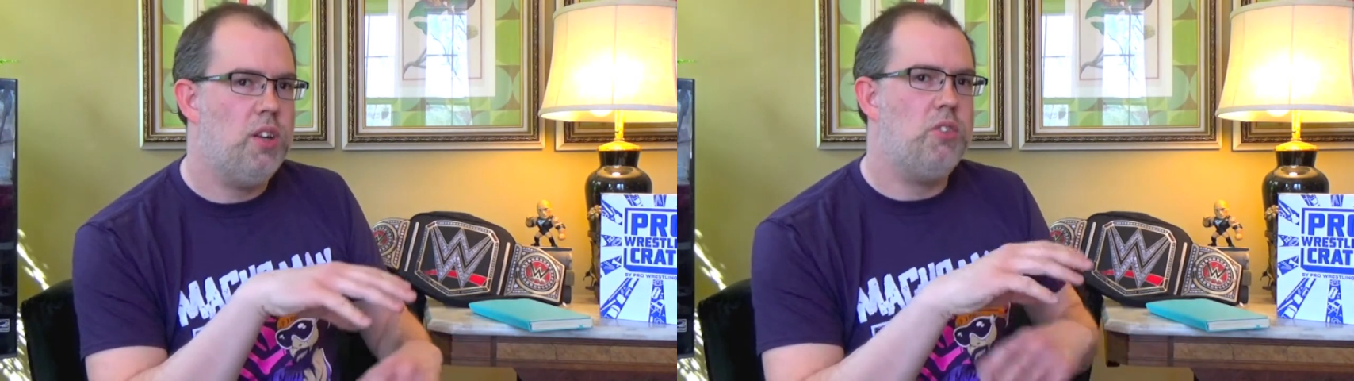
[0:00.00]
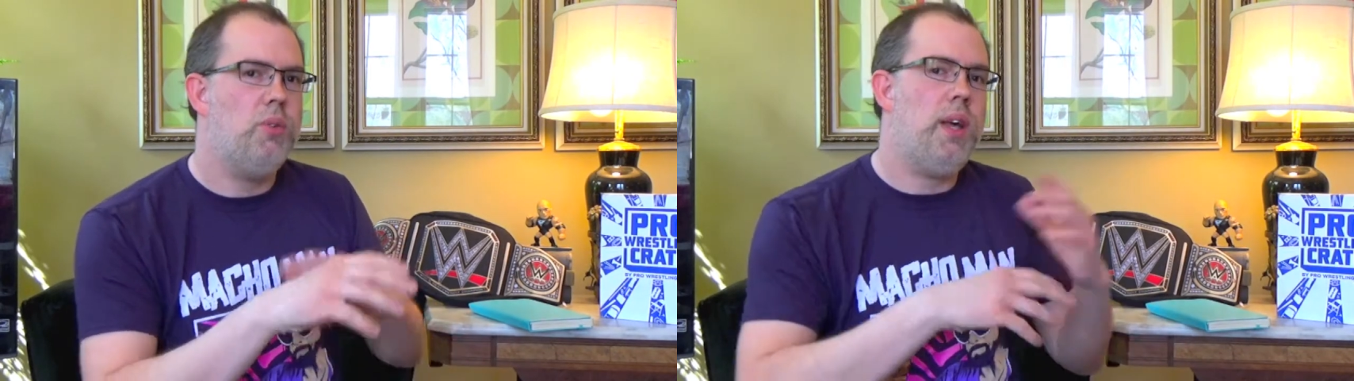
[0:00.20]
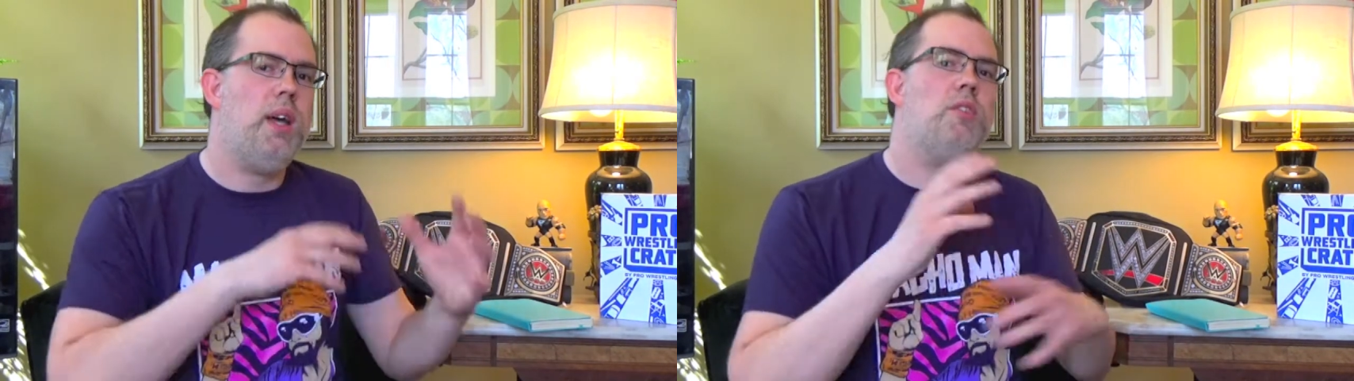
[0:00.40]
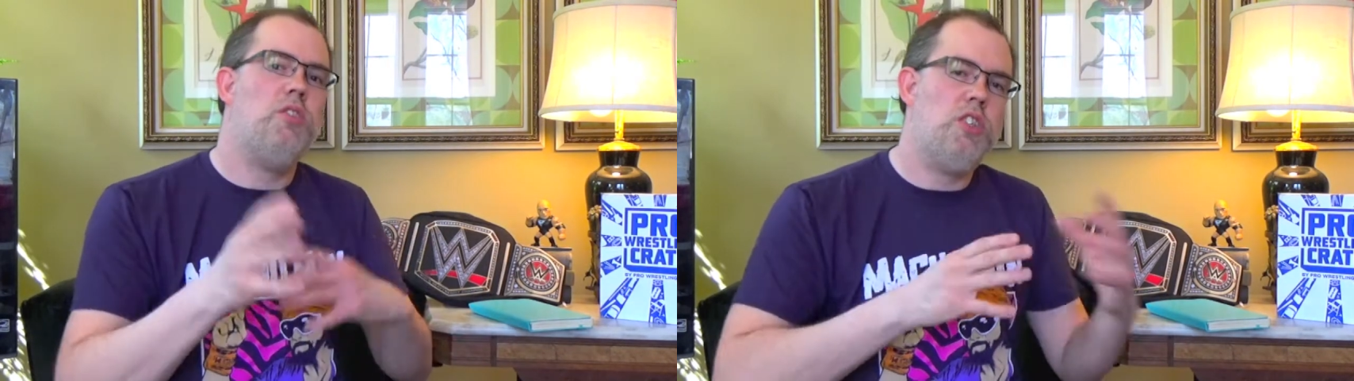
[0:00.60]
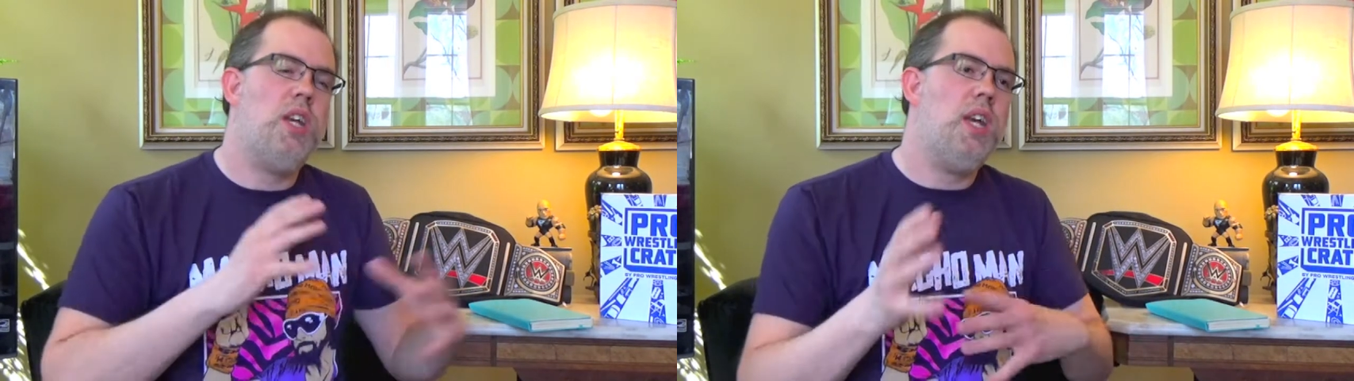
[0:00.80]
So
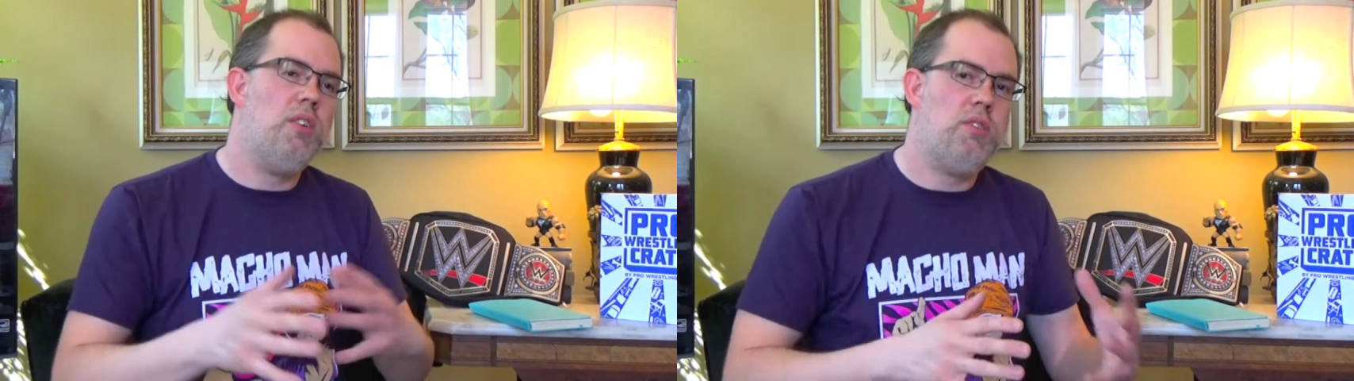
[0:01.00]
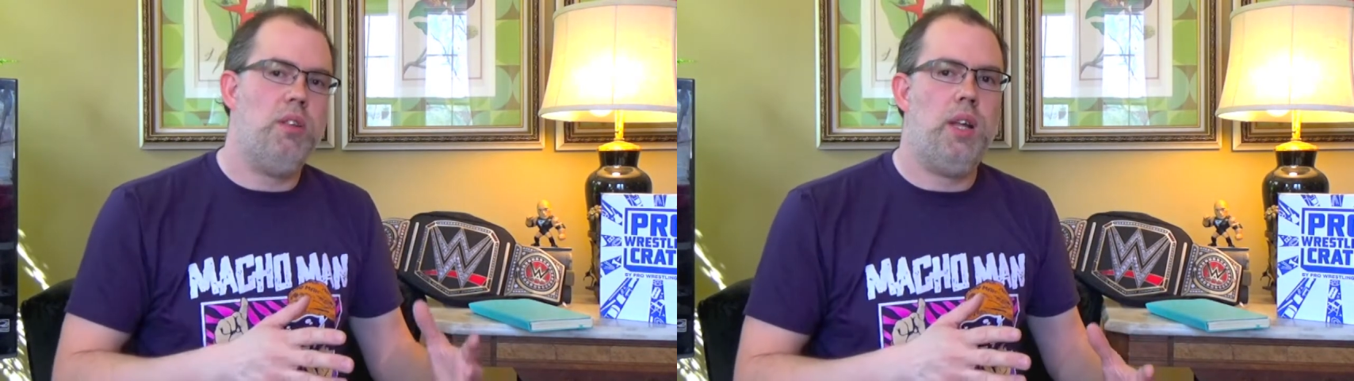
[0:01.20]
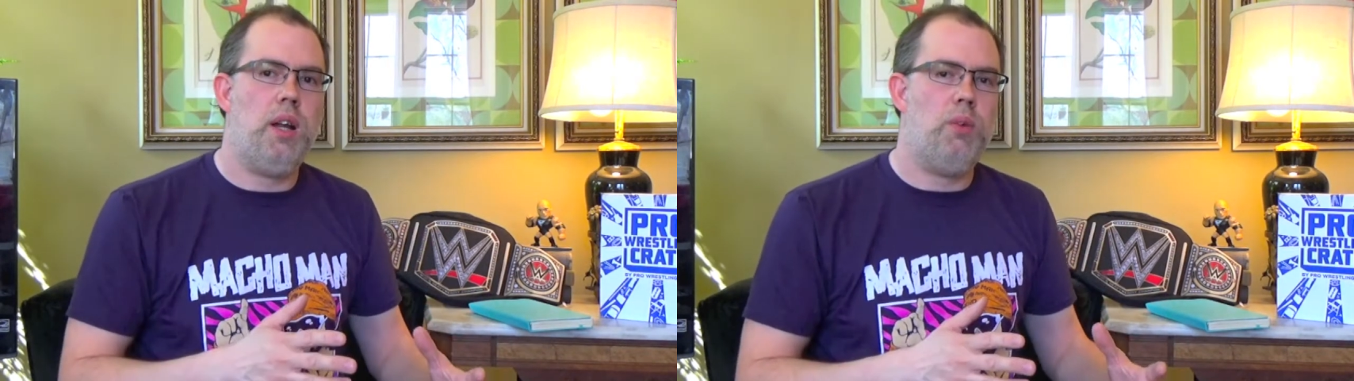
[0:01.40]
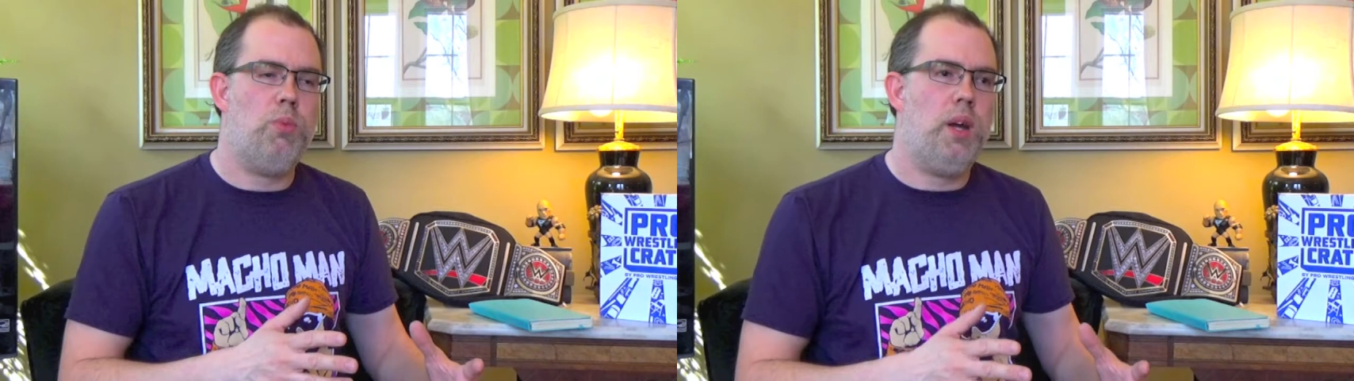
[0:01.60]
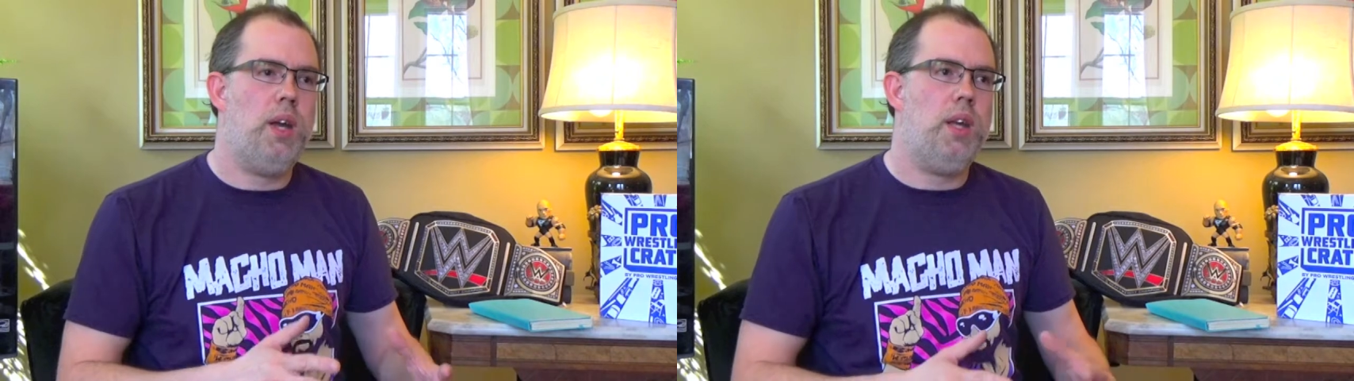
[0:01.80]
that changed a lot of
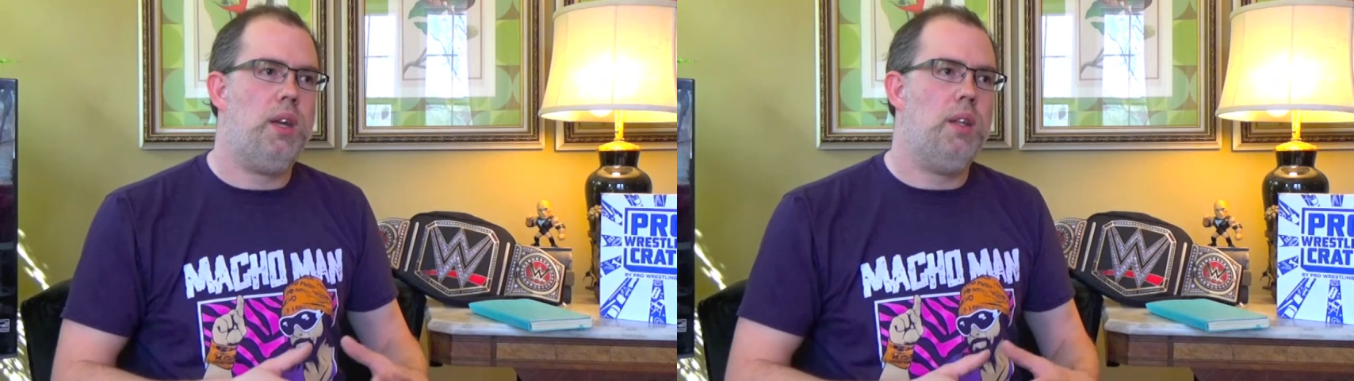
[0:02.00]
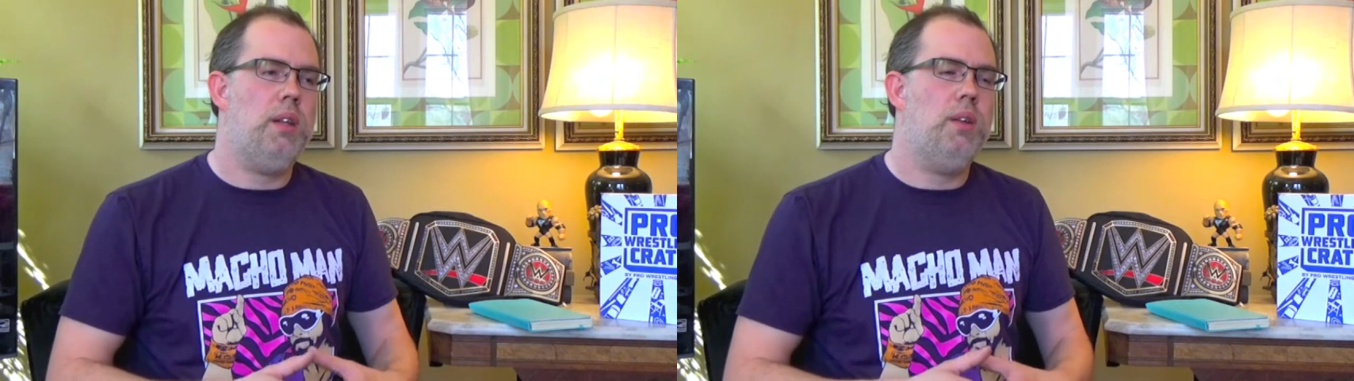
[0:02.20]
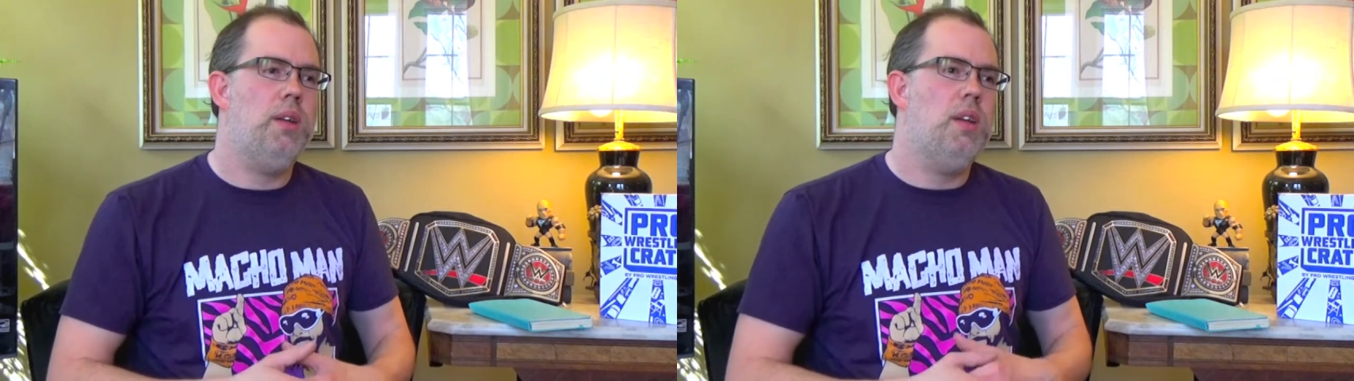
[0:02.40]
the writing, and